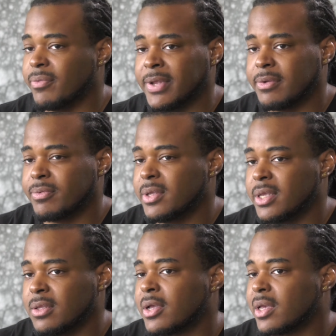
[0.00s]
We didn't
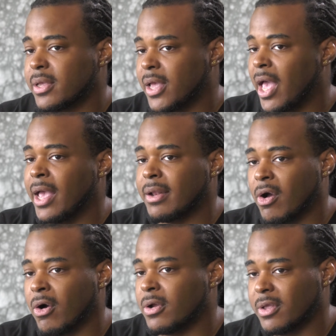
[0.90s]
really look at
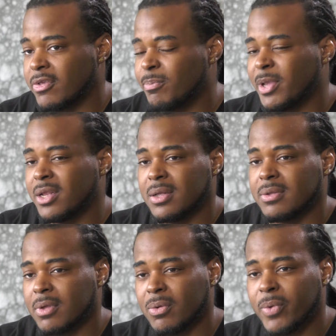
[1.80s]
art as being
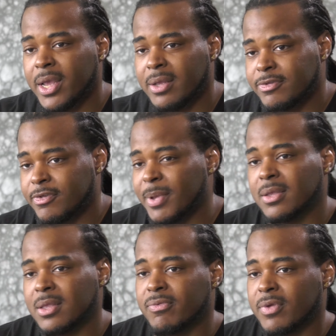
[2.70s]
a way to make
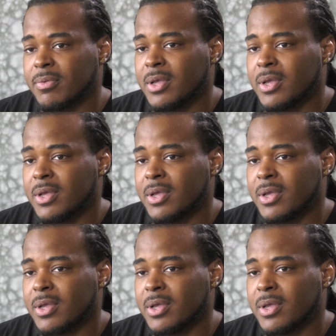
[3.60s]
a living.